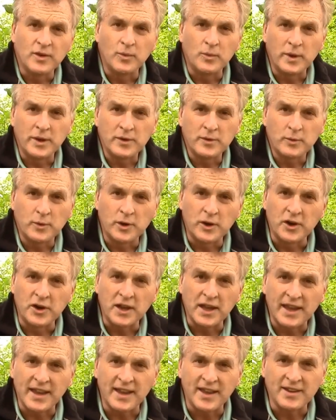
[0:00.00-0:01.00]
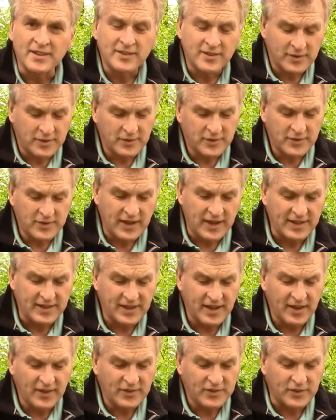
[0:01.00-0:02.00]
windward end staked
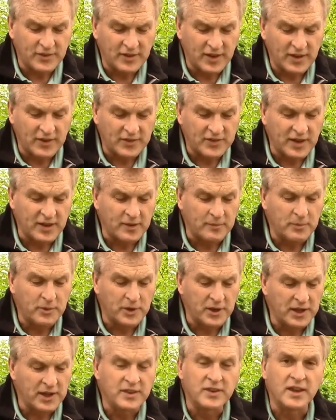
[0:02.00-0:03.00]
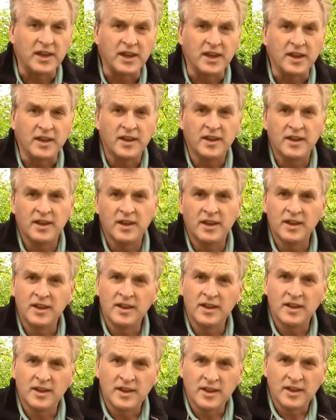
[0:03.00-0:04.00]
out, so now it's time to put in the
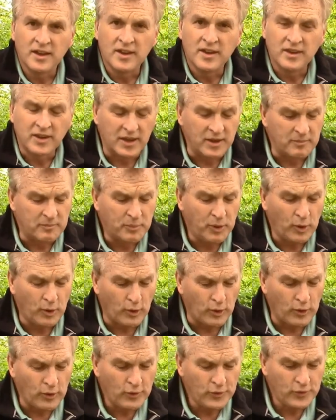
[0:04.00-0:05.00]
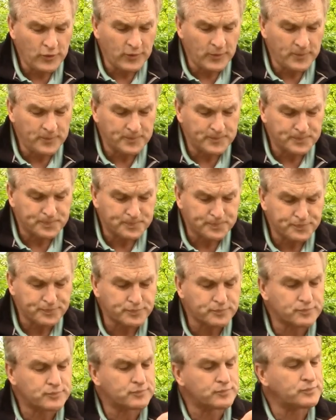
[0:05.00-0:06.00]
poles,
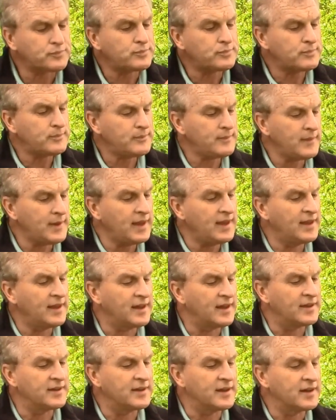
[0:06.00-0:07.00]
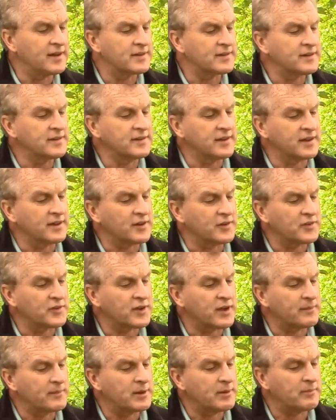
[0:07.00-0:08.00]
and they also
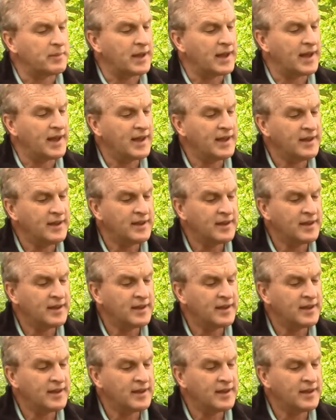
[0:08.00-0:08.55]
come in a bag.